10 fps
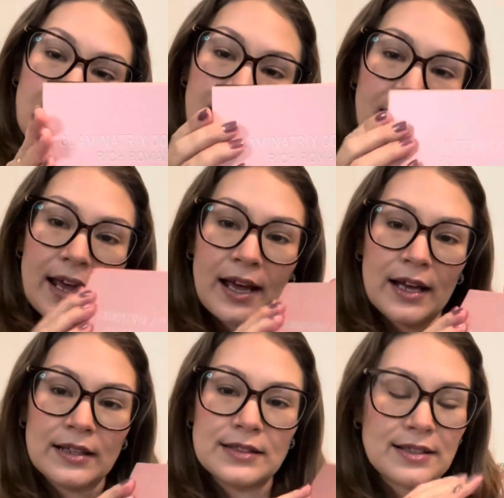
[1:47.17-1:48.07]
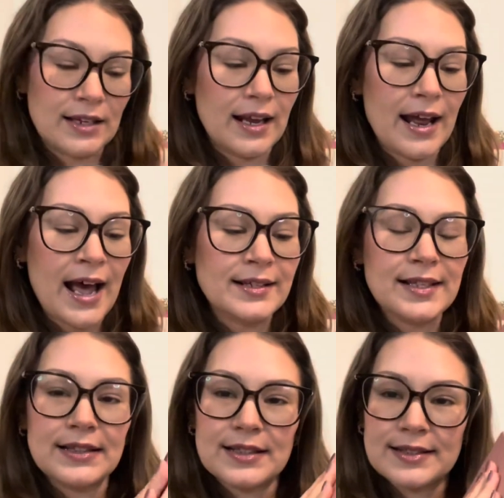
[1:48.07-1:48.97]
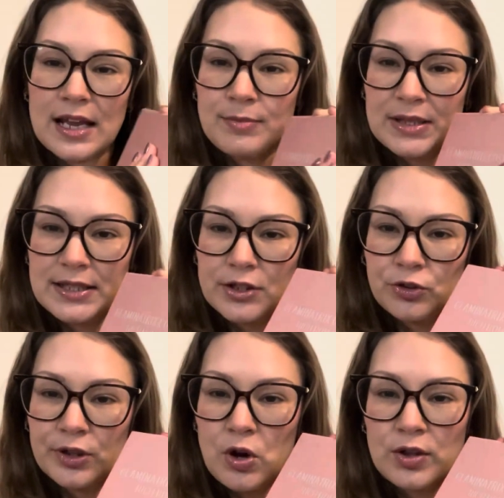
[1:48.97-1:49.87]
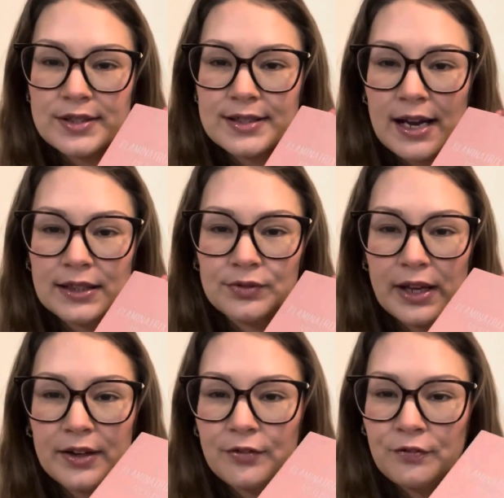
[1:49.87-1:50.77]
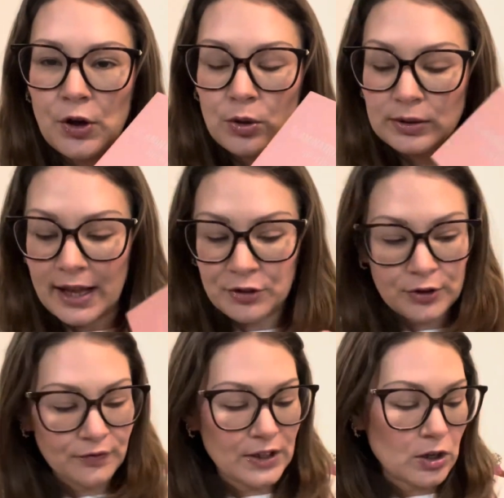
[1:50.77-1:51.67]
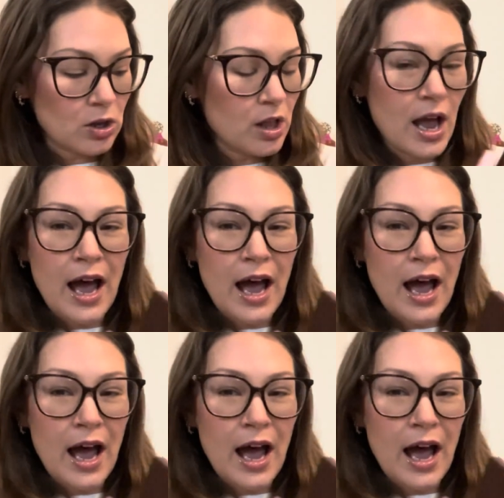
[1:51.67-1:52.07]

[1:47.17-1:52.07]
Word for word: And it has like the same material, this kind of like faux leather feel.